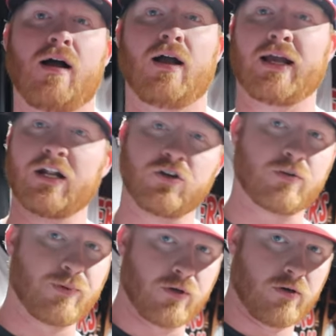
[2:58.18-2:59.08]
I got a new
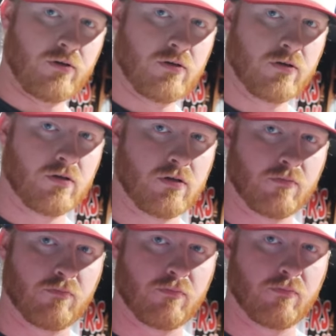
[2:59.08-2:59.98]
computer
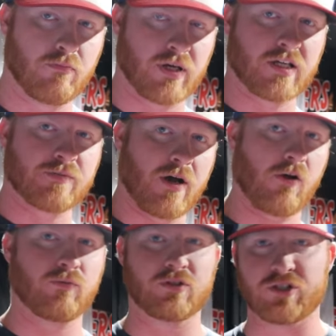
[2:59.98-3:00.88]
because my
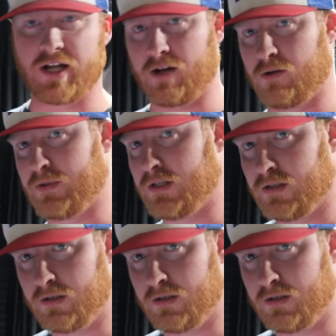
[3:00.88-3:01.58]
old one shit out on me.